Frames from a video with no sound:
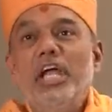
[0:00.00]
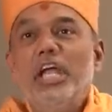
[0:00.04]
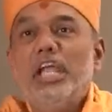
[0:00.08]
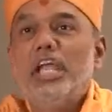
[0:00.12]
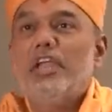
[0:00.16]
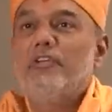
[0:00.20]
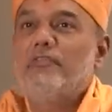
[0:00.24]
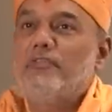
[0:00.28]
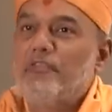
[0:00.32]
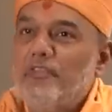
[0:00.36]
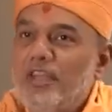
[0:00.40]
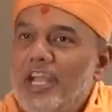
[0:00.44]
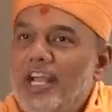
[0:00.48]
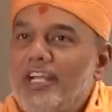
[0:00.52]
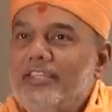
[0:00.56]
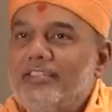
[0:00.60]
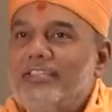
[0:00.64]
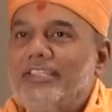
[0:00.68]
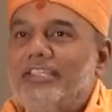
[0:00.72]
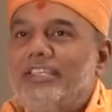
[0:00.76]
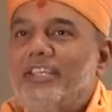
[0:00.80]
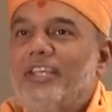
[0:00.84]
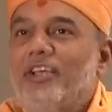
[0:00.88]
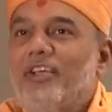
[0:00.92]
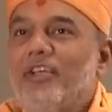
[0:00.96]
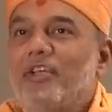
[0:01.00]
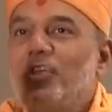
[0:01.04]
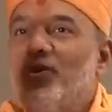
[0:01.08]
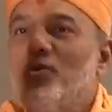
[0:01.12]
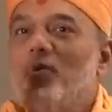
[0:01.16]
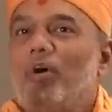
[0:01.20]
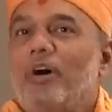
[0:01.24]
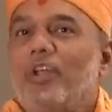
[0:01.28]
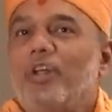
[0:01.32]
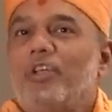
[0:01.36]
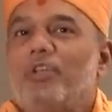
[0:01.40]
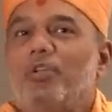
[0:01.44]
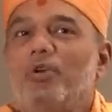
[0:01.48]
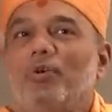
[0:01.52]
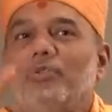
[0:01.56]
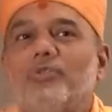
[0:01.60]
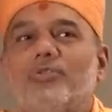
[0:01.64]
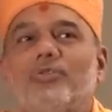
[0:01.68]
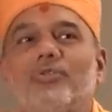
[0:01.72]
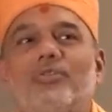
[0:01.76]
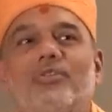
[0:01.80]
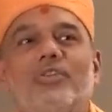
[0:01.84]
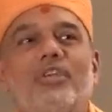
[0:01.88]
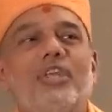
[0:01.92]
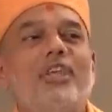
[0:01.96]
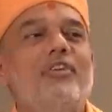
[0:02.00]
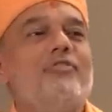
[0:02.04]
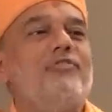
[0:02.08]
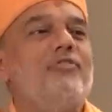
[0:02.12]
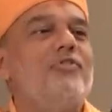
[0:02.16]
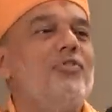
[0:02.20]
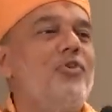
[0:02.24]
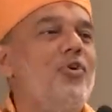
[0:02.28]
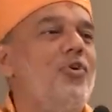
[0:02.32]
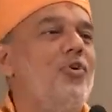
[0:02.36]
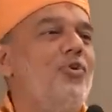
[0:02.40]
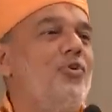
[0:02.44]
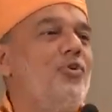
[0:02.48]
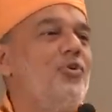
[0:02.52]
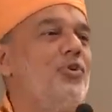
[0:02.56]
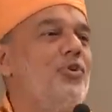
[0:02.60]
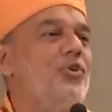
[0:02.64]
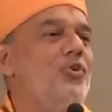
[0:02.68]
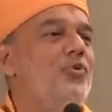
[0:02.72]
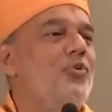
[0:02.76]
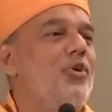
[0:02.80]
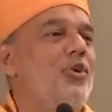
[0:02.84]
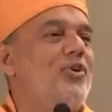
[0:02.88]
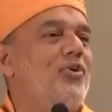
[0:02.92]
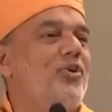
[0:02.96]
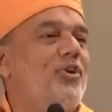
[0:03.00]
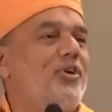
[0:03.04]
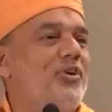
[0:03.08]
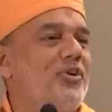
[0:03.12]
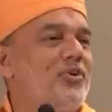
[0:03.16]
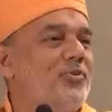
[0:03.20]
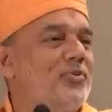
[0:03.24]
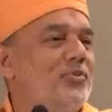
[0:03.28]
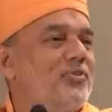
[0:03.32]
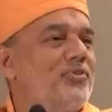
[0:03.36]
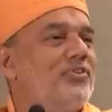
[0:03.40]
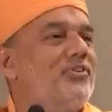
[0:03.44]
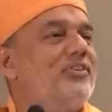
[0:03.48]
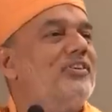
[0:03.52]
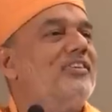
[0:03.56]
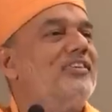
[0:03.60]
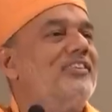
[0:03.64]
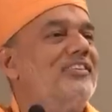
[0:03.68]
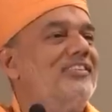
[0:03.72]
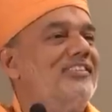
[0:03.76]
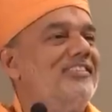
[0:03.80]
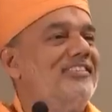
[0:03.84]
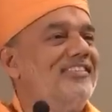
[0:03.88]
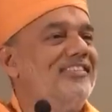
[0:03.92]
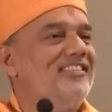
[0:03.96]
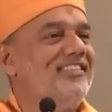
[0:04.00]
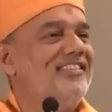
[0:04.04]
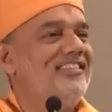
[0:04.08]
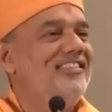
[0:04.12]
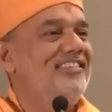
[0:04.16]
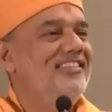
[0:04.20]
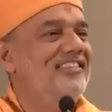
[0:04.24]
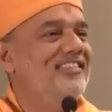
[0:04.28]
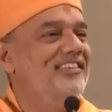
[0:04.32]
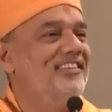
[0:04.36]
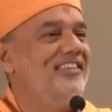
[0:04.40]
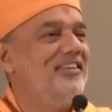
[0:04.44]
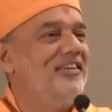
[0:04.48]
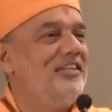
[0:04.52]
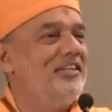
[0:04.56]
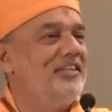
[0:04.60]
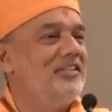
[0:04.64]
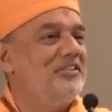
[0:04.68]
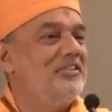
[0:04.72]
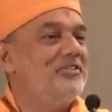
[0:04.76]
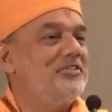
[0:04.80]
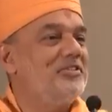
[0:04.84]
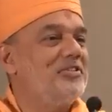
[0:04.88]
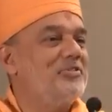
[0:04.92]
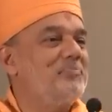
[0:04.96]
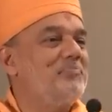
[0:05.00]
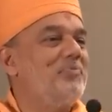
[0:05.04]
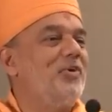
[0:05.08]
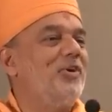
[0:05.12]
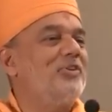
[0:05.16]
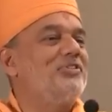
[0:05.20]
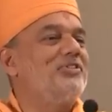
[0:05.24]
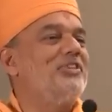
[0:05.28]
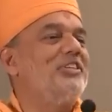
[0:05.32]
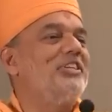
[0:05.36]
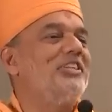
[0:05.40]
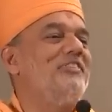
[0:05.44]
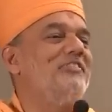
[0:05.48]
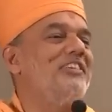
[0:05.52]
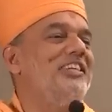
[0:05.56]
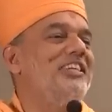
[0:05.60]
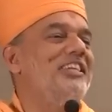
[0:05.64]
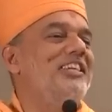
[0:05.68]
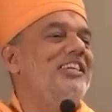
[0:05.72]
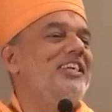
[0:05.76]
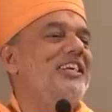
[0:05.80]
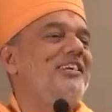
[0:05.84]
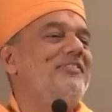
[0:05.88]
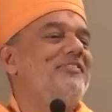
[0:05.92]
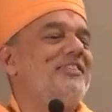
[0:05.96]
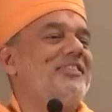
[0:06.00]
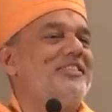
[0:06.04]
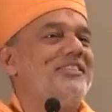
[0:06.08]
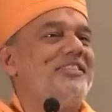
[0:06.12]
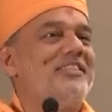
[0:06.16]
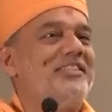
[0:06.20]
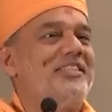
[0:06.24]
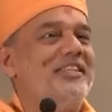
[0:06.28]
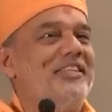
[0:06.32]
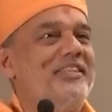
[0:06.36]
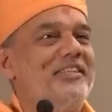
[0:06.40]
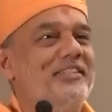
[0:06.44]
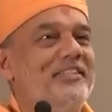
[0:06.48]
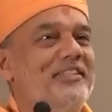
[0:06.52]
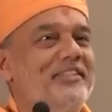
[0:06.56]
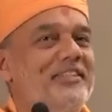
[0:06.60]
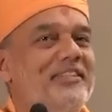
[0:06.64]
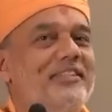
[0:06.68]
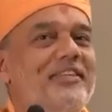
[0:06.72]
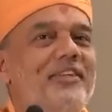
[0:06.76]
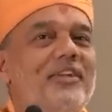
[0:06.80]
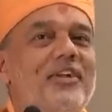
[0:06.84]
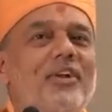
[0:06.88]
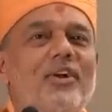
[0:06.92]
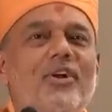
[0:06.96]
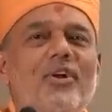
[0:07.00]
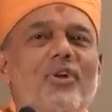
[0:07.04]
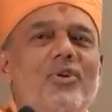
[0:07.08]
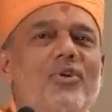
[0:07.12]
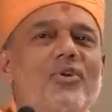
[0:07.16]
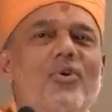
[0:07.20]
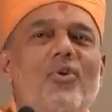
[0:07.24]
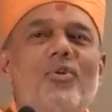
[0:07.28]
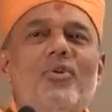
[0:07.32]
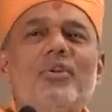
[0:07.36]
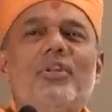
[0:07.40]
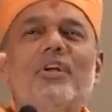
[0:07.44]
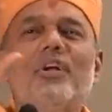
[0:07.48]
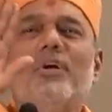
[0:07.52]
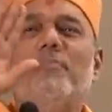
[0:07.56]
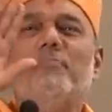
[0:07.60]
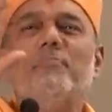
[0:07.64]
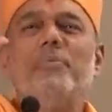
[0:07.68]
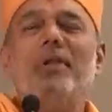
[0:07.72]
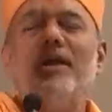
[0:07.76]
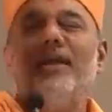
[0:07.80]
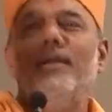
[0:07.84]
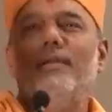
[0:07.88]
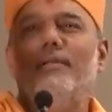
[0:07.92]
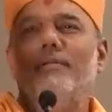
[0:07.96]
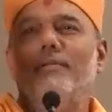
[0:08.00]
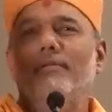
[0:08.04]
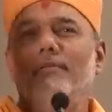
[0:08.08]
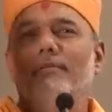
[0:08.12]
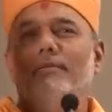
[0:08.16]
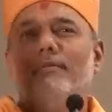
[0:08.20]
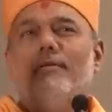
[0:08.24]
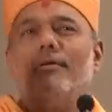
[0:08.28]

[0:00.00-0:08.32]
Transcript: If yes, you are a youth. If no, you are not a youth. This is positivity in adversity. Don't complain.